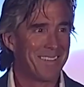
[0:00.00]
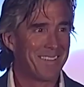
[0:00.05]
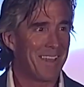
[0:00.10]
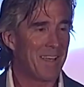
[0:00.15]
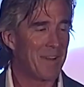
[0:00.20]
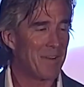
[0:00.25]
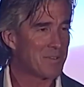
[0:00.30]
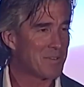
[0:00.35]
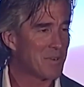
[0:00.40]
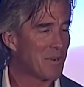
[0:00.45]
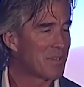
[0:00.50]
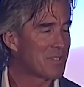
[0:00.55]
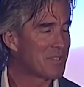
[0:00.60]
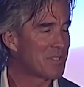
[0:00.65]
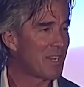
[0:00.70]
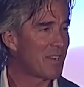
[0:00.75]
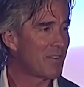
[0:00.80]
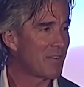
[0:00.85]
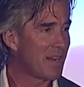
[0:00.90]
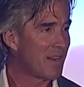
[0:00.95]
that are going to
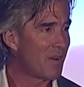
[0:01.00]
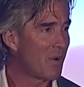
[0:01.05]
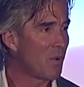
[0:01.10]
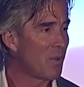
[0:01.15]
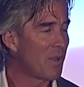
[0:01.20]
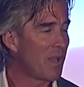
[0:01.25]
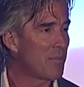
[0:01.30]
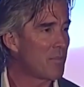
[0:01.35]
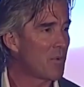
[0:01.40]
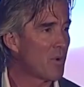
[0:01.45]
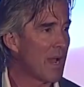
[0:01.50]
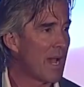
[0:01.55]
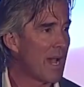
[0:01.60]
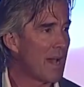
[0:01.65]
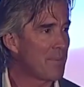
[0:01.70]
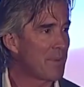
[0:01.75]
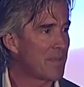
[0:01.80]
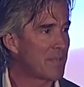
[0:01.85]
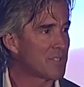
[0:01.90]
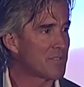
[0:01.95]
generate a whole lot more
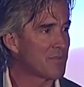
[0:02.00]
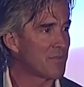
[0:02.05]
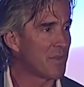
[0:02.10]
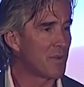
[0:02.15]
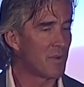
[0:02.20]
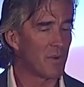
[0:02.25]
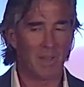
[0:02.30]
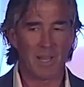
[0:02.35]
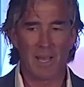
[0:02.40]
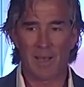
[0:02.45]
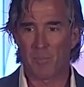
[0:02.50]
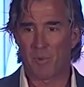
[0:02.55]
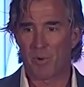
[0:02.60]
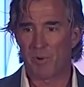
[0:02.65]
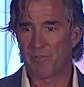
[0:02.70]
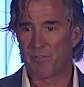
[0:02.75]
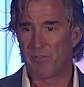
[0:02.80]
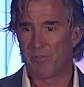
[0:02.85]
happiness for you and a lot more